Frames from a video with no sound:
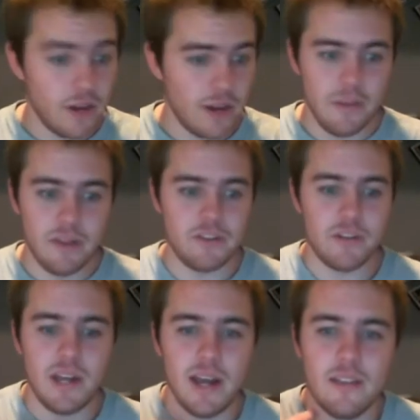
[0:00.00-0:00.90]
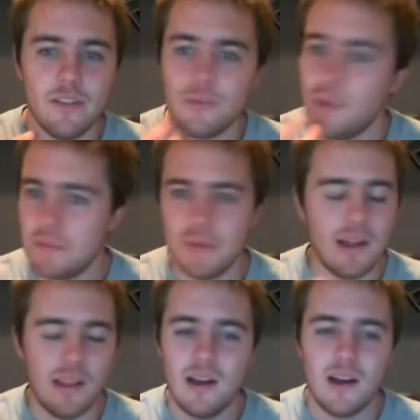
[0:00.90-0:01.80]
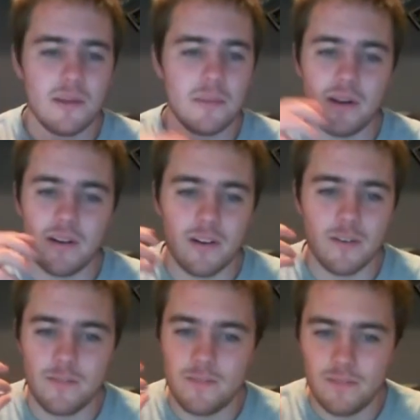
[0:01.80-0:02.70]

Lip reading: I mean, she had this one monologue about her